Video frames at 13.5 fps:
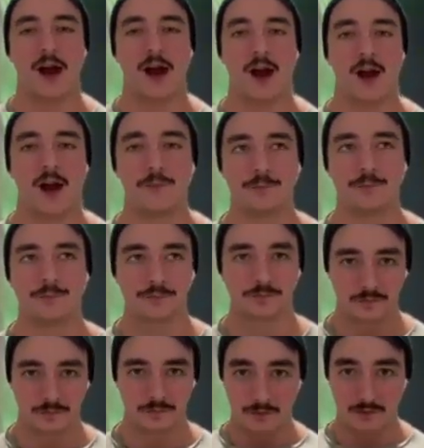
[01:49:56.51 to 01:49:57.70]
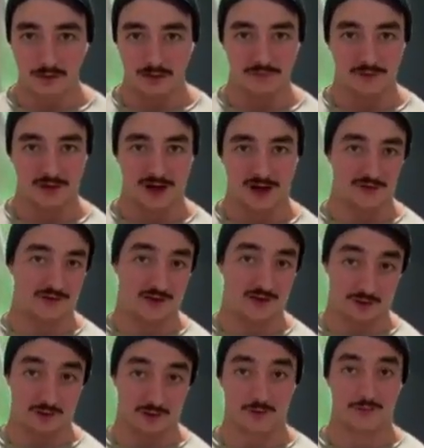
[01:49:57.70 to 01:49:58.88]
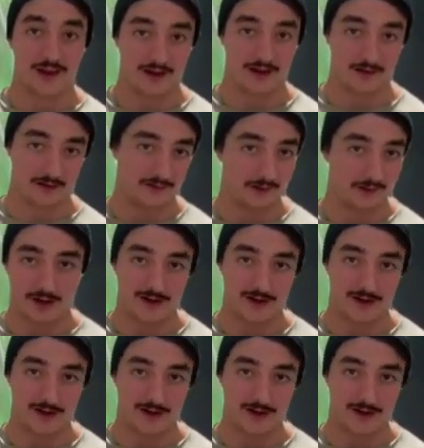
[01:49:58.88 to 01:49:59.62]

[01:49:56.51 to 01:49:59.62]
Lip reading: Um, if you guys agree with that, leave a